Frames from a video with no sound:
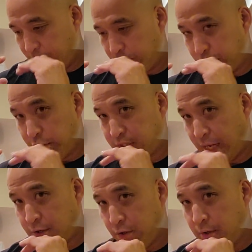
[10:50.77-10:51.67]
make sure you're
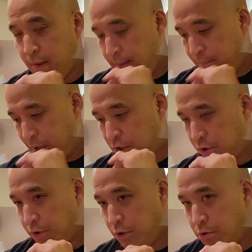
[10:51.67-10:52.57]
centered. Make
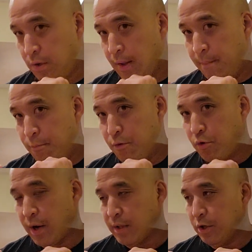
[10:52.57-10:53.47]
sure you move
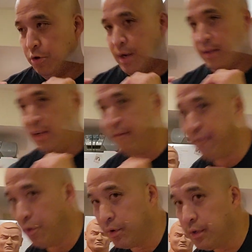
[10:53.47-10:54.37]
correctly. You're not leaning
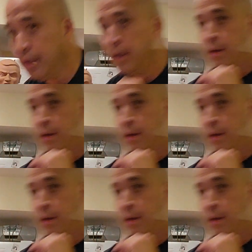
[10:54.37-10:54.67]
forward